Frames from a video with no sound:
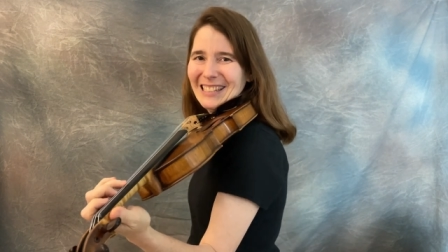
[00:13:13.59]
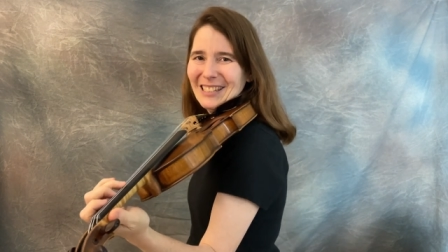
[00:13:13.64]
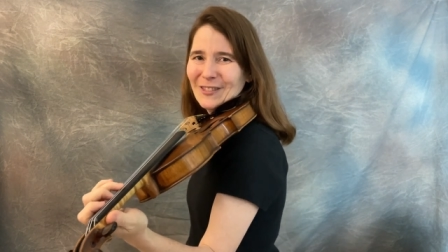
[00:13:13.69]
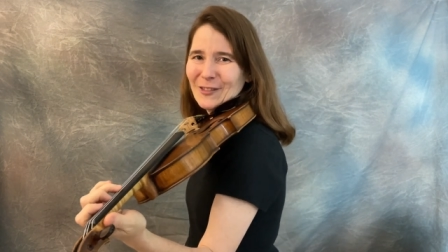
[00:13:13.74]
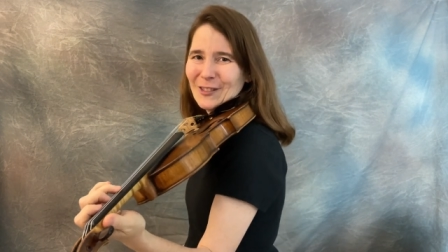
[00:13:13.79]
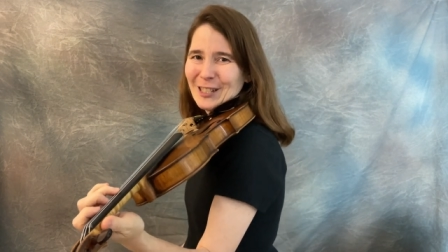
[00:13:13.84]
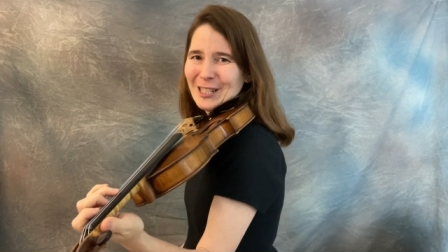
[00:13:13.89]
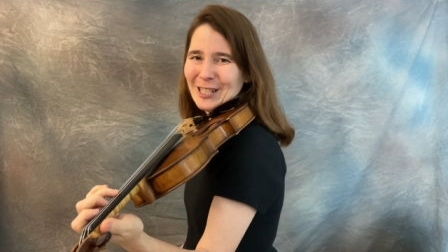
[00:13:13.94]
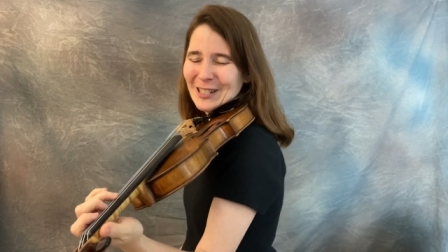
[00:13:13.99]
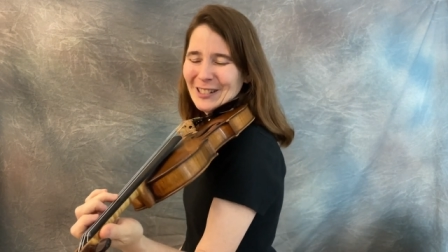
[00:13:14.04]

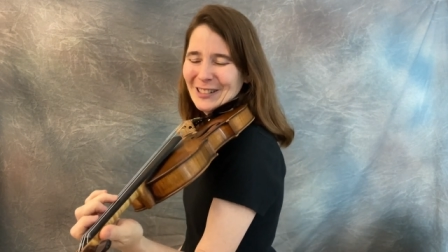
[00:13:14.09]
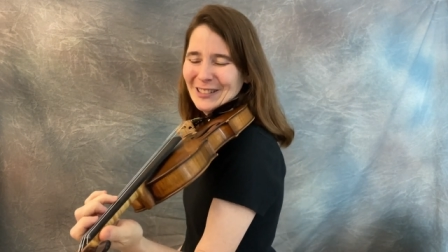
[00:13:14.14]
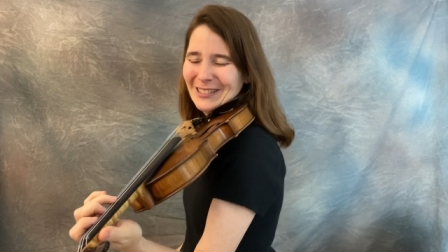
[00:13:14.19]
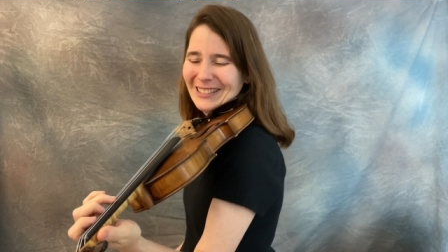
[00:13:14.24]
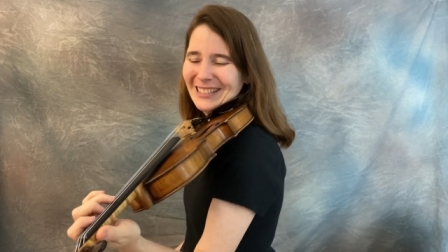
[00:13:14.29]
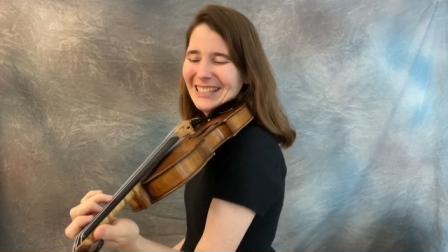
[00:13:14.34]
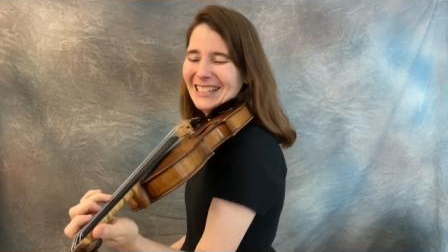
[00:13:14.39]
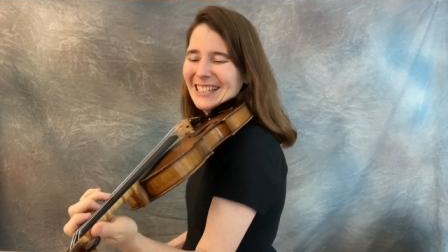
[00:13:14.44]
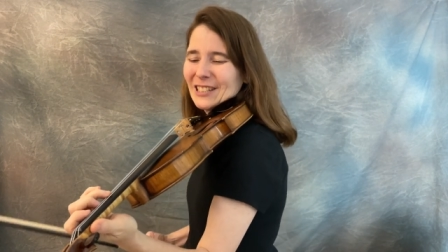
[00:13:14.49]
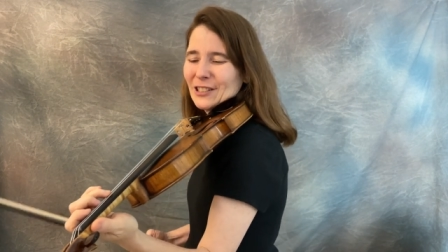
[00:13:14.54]

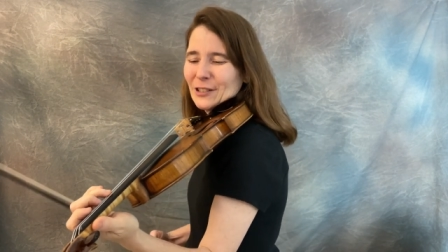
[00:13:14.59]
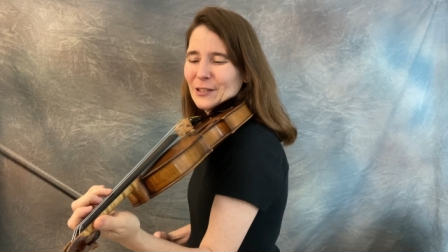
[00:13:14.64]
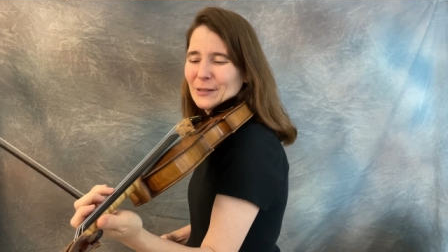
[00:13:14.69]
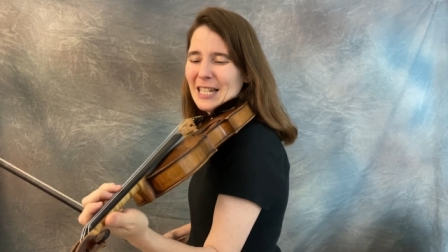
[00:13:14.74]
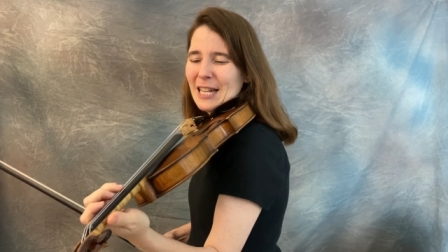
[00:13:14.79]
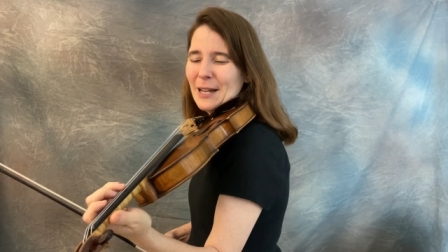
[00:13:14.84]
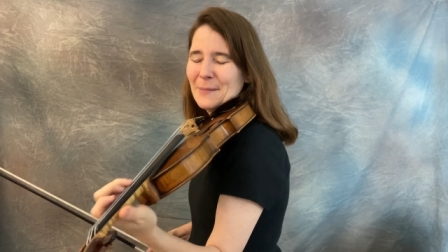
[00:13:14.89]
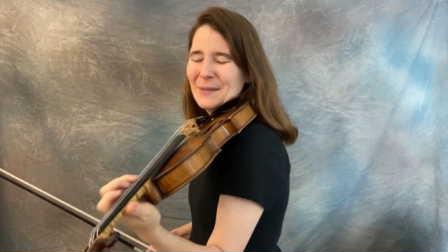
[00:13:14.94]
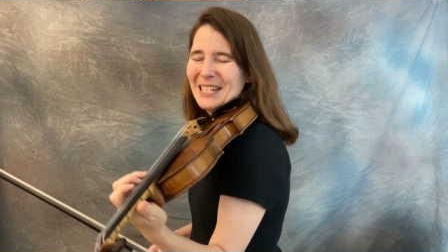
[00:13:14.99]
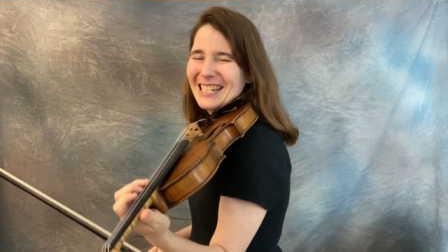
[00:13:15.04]
original
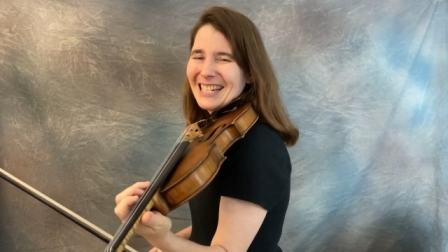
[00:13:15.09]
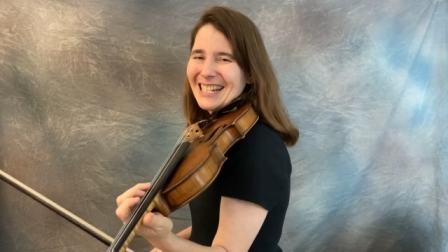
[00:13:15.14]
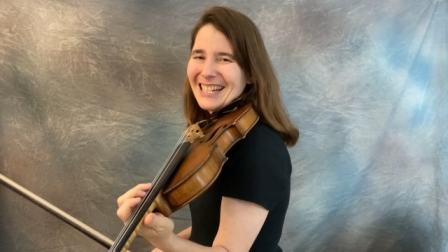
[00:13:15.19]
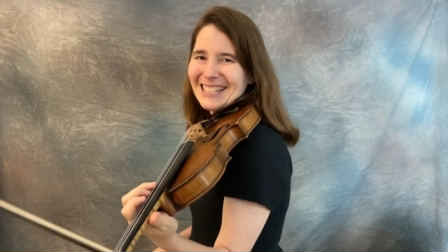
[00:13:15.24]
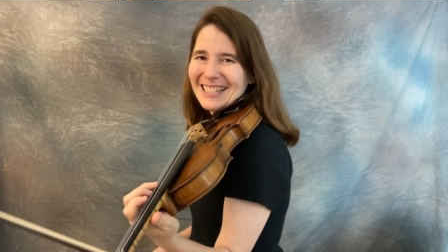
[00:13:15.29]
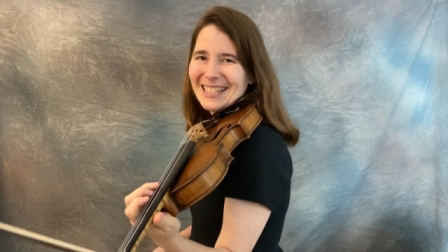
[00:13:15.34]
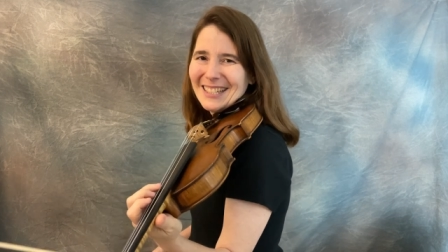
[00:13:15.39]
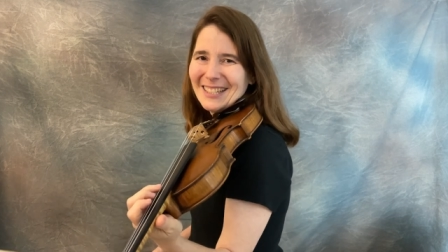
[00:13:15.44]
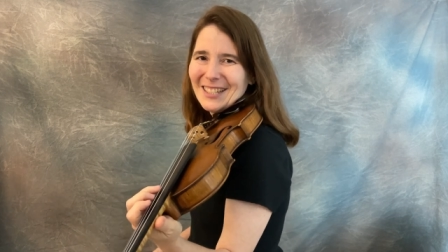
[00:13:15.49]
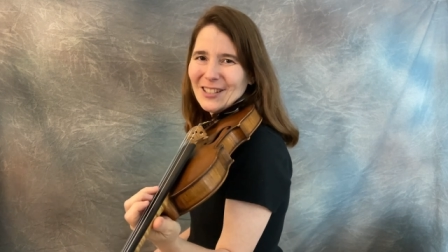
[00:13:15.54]
Tommy
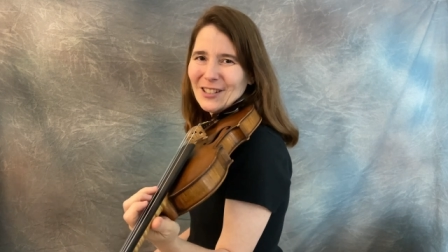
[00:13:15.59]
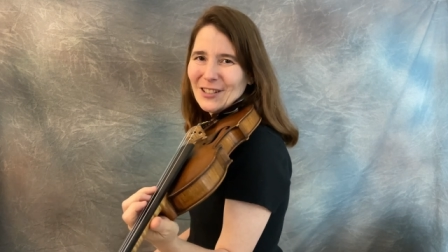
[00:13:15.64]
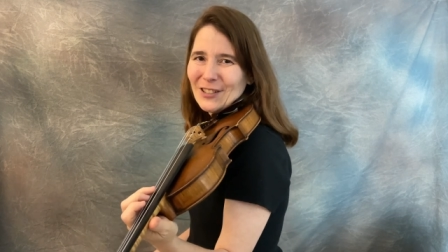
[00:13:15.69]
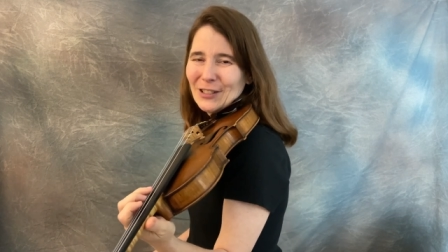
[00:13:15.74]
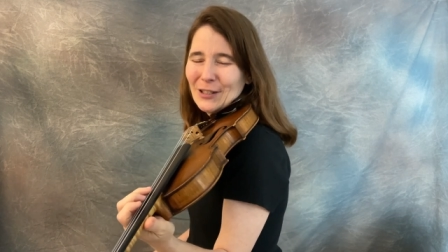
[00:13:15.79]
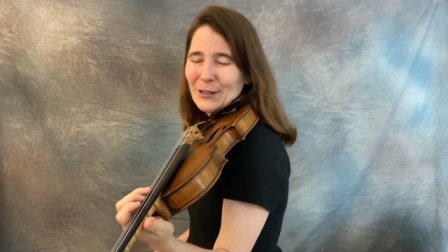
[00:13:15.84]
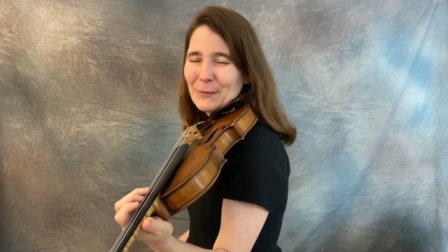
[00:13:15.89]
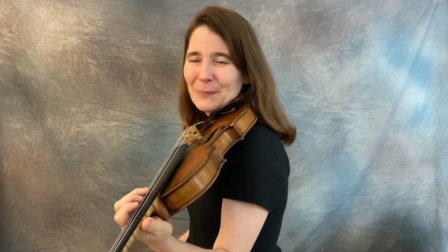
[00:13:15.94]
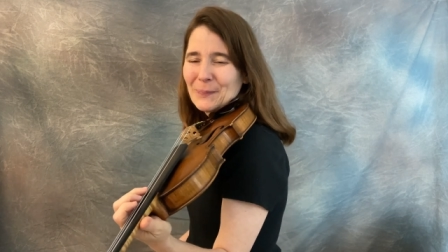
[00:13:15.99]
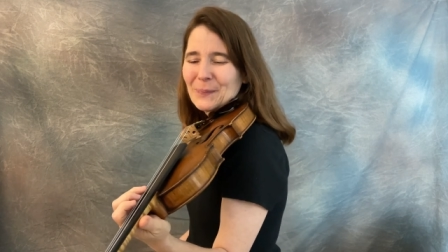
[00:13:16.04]
Jackson
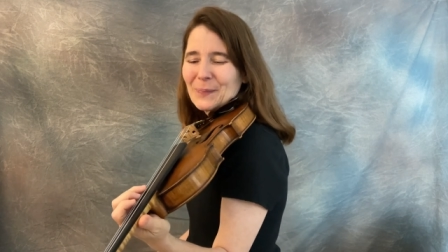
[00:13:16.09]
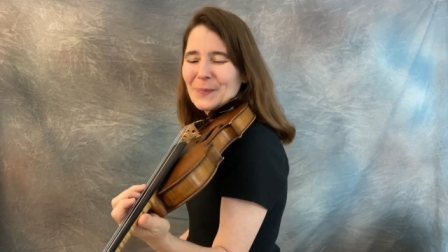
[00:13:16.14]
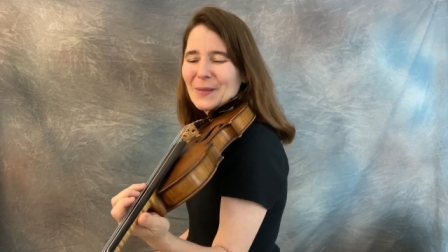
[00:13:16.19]
solo.